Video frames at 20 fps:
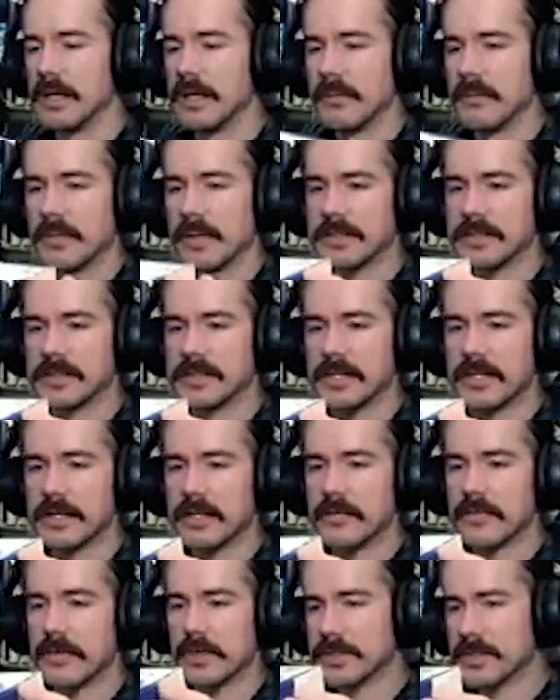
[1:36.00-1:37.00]
But
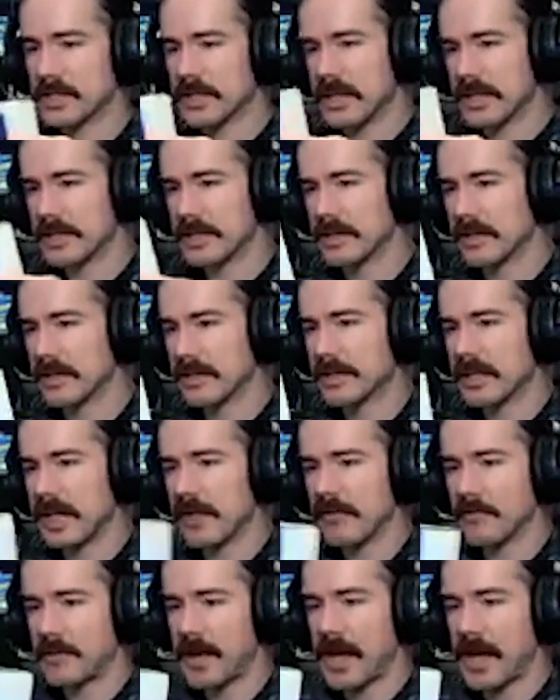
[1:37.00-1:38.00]
you've also got
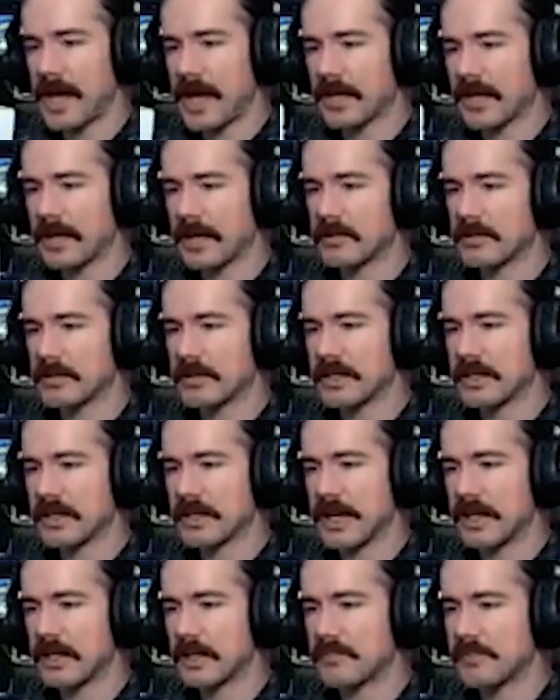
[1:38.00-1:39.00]
Life Pack Interlink
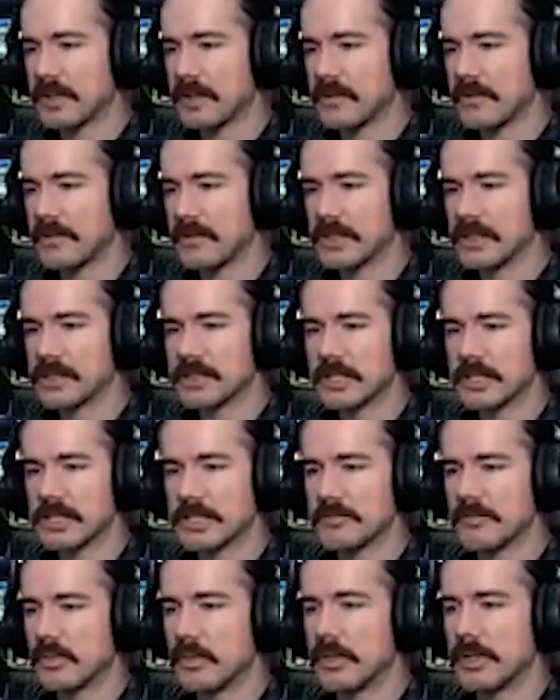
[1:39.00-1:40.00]
LPV6
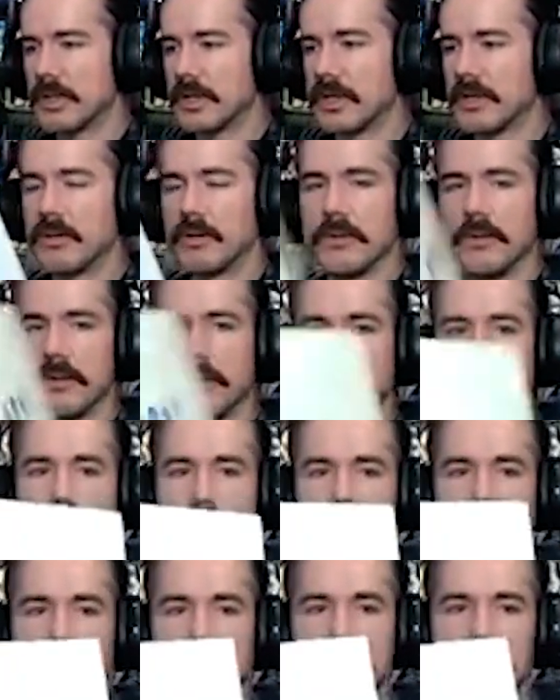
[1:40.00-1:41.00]
Chronomark.
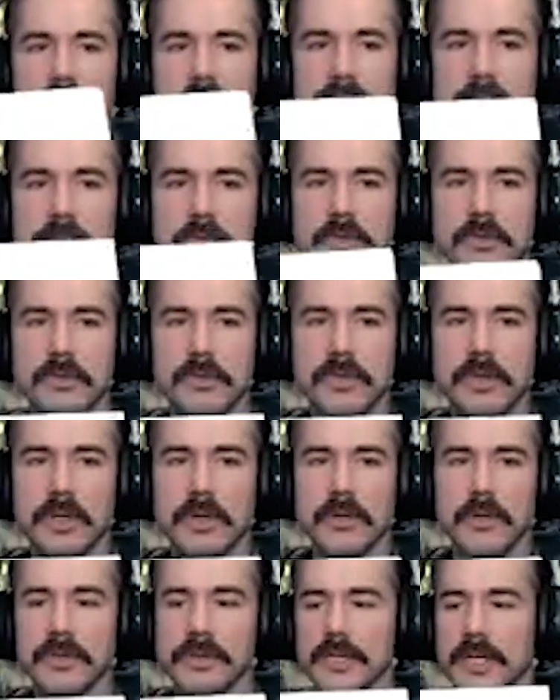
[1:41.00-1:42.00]
It's got some cool
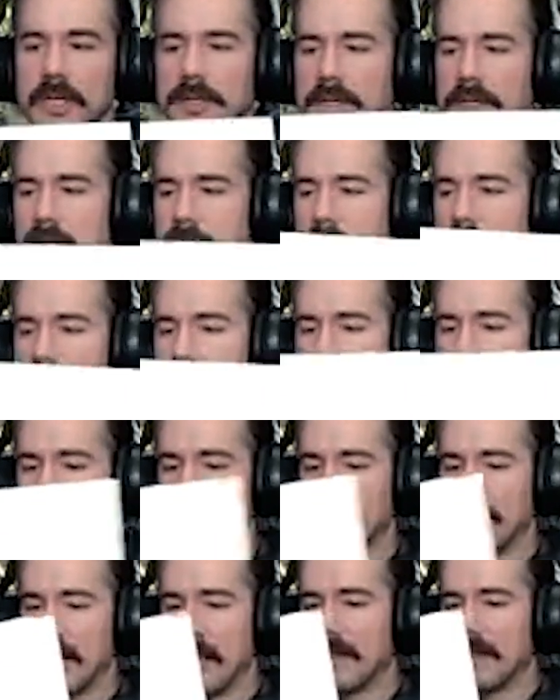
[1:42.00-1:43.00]
logos on there.
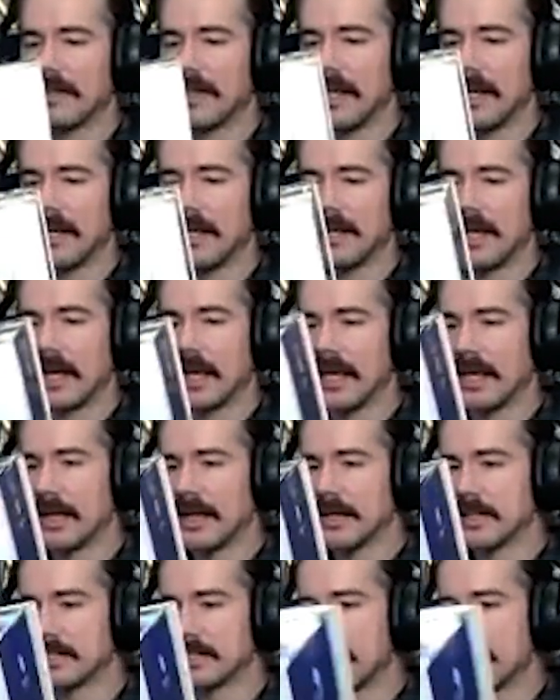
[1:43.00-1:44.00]
And then
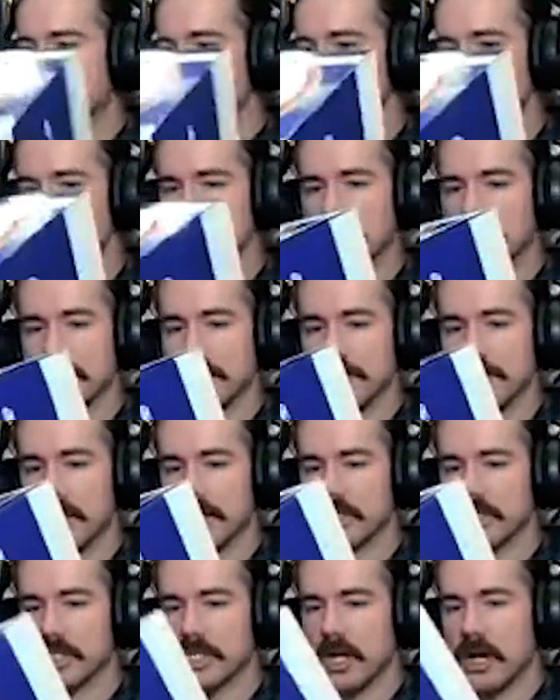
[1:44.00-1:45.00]
a star system, a
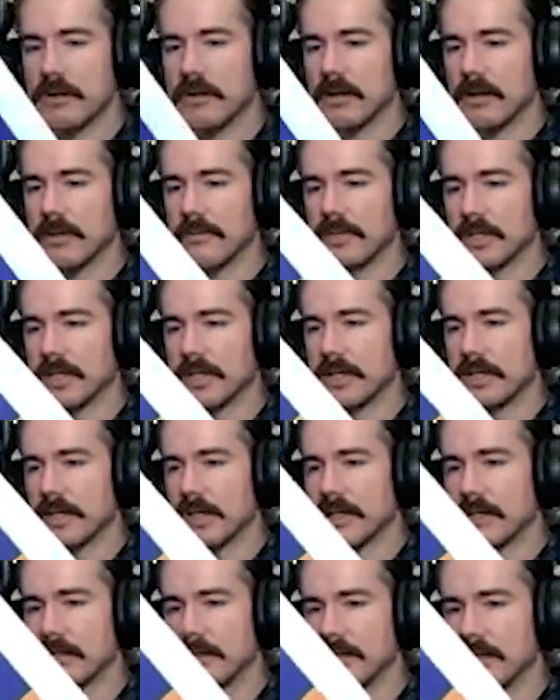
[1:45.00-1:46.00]
chart of
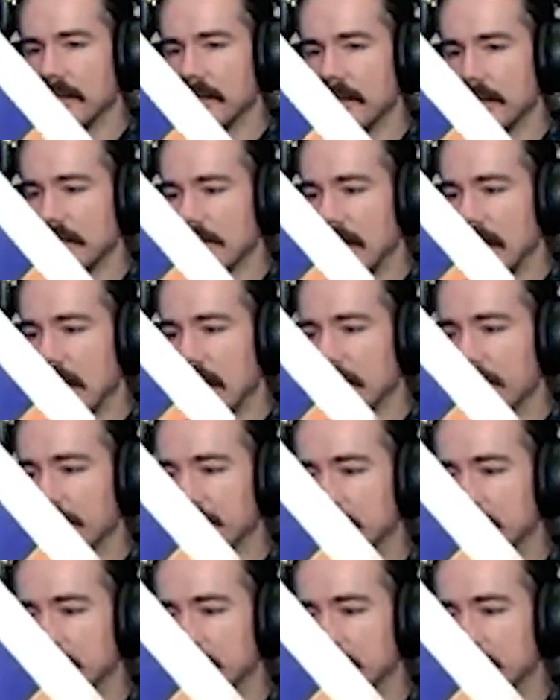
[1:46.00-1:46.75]
the Alpha